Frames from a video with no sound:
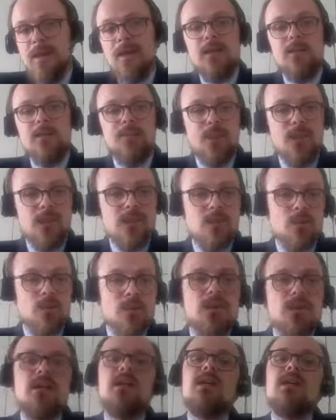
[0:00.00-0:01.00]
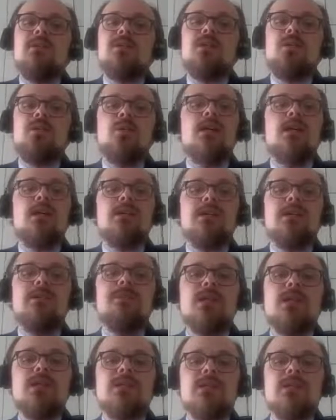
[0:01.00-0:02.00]
And please also have a look at the
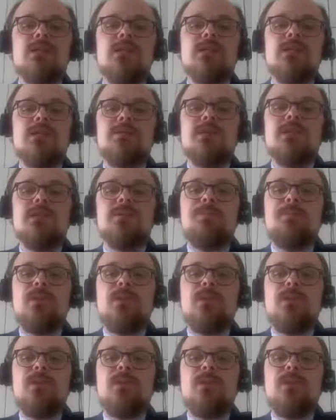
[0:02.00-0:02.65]
impact assessment